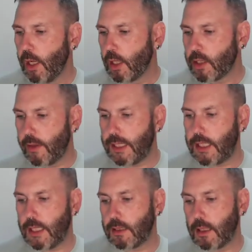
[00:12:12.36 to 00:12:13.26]
So this
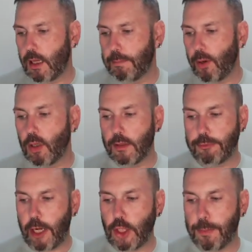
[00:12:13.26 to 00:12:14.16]
is bowl of
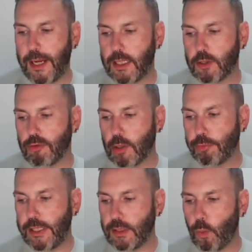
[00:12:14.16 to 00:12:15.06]
fresh picked
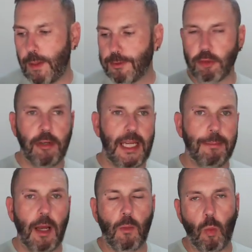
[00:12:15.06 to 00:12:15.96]
strawberries, whipped
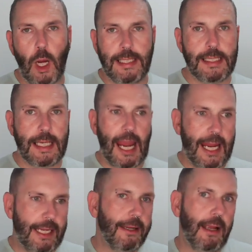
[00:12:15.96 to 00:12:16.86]
cream and white
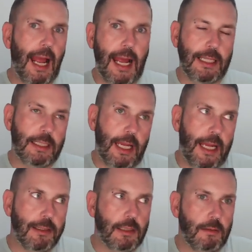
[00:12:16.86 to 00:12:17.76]
cake, and
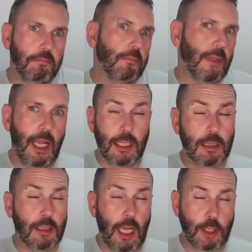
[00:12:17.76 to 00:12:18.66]
it is
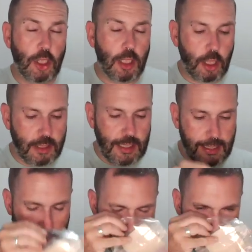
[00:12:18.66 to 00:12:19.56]
such a good
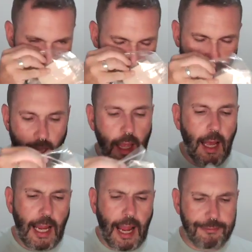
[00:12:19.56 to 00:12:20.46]
scent.
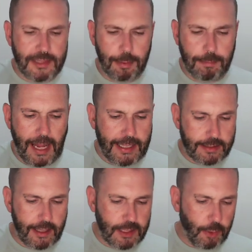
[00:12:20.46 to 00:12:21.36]
I have double
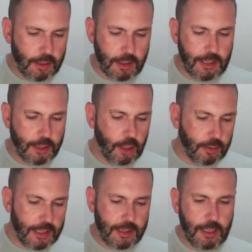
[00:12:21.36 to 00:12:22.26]
bagged this one because I
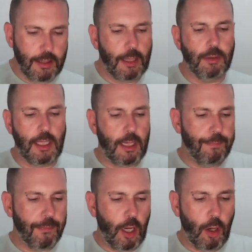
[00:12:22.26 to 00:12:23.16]
noticed that there was a
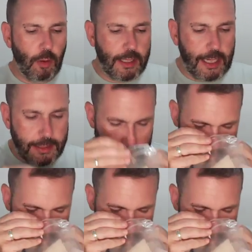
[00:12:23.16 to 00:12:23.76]
hole in it,